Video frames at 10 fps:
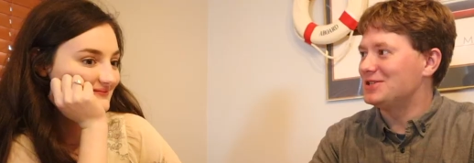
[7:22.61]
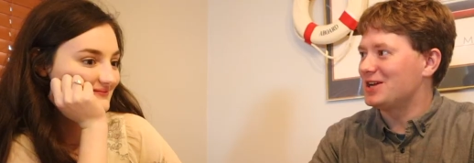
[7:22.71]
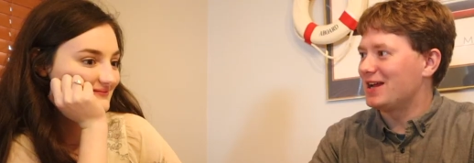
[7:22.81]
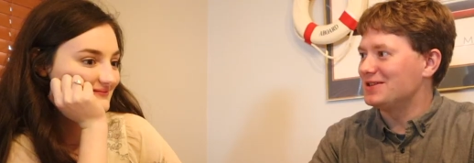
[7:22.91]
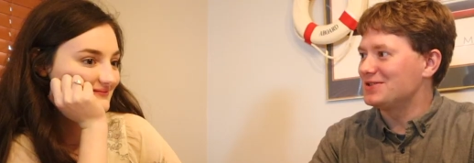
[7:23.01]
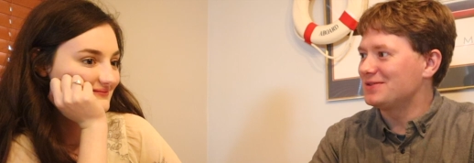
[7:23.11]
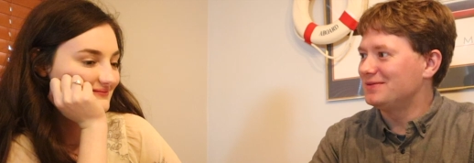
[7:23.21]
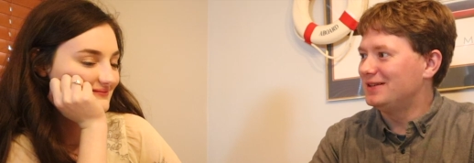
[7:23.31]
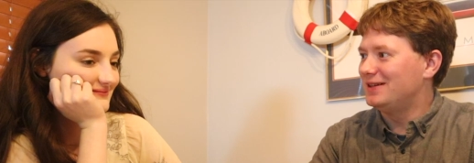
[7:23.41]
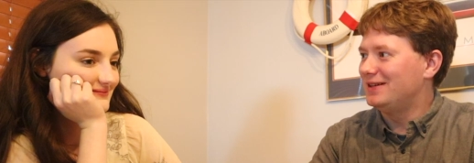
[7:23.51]
Speaker 1: to change.
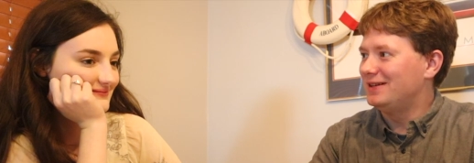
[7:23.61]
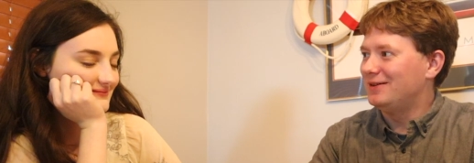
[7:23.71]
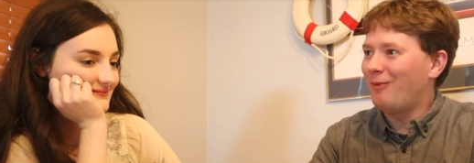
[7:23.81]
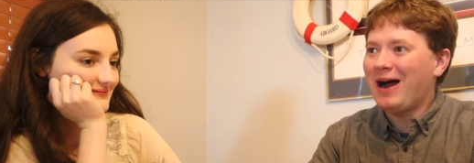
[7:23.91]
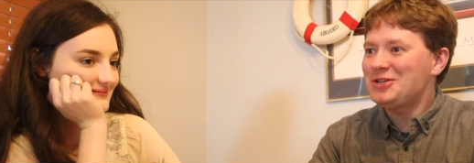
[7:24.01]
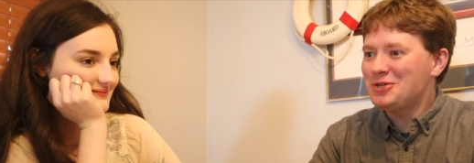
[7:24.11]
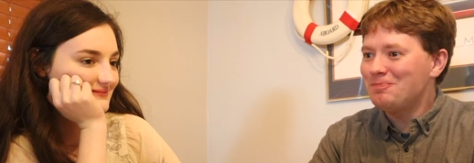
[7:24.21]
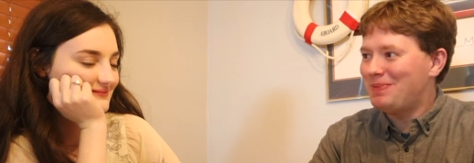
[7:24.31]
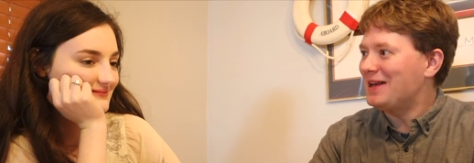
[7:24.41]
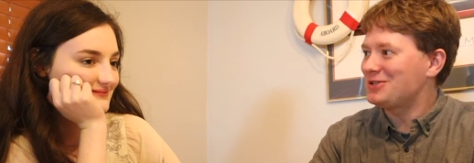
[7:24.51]
Why'd you
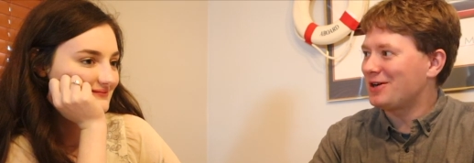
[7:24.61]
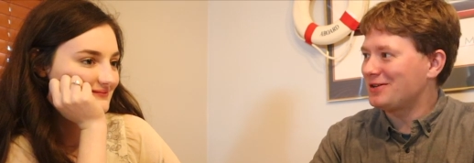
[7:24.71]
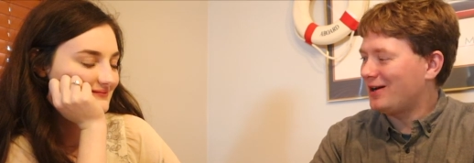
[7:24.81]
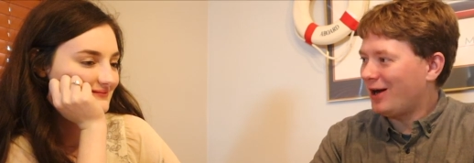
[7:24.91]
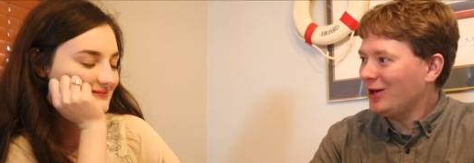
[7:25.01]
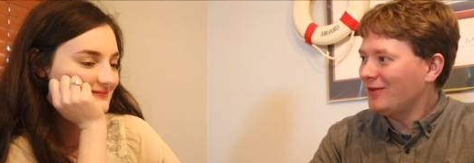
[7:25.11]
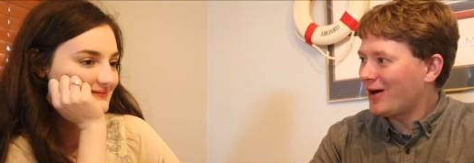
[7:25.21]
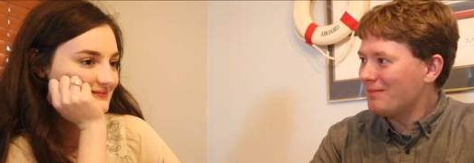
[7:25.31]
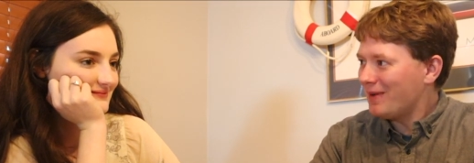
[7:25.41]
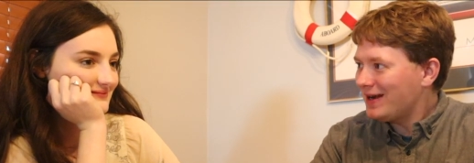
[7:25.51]
bet our, all of our
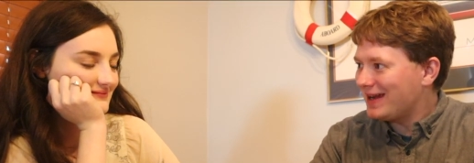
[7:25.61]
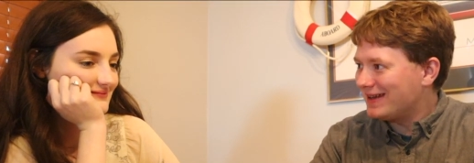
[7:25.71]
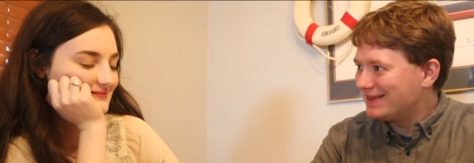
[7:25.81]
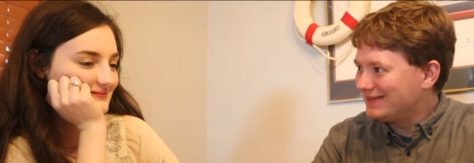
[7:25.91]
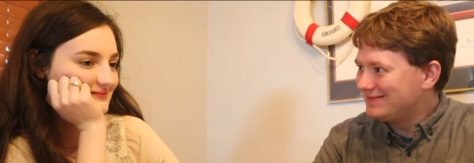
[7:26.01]
money?